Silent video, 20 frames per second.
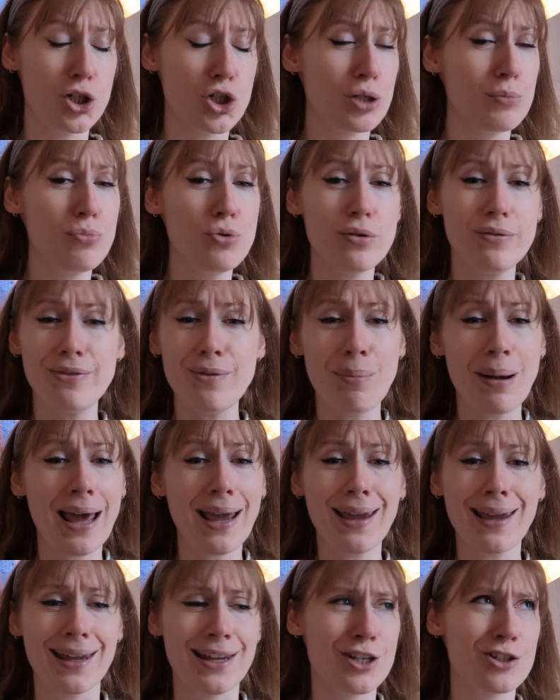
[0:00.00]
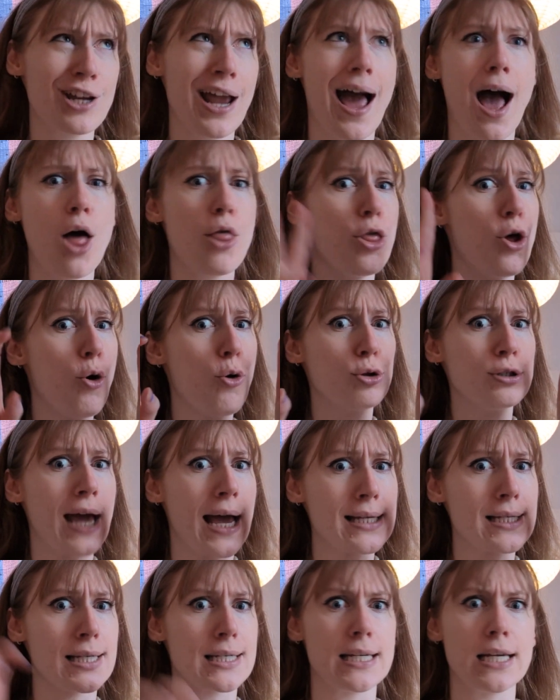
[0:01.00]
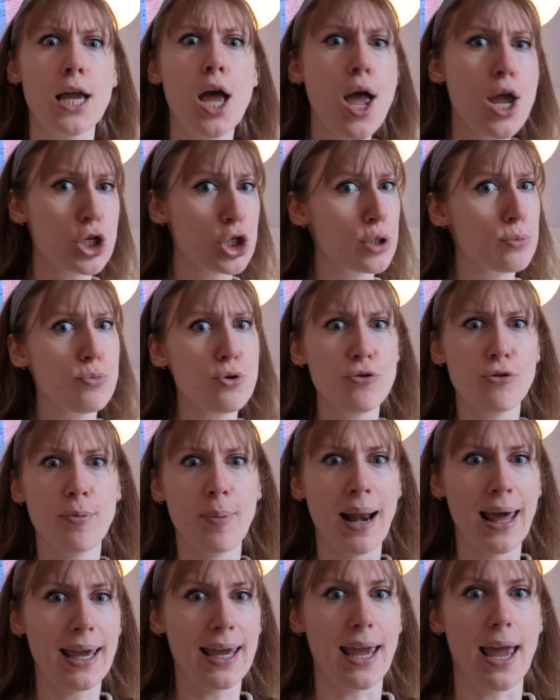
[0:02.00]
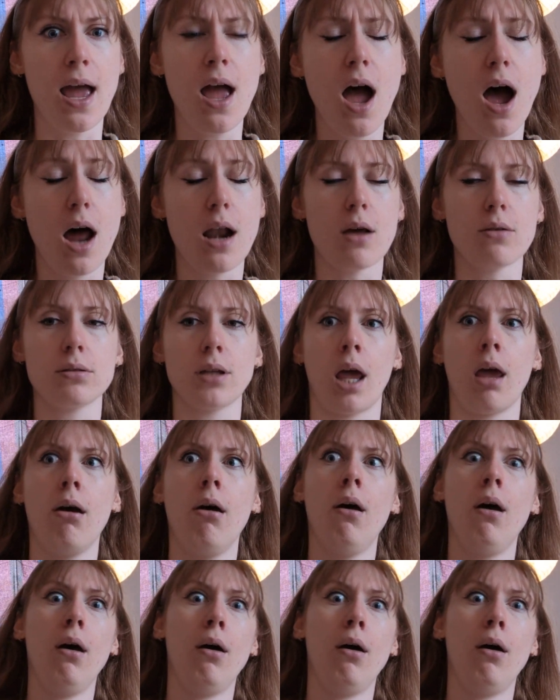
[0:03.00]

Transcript: she had the audacity, she moved the blanket, and I was like,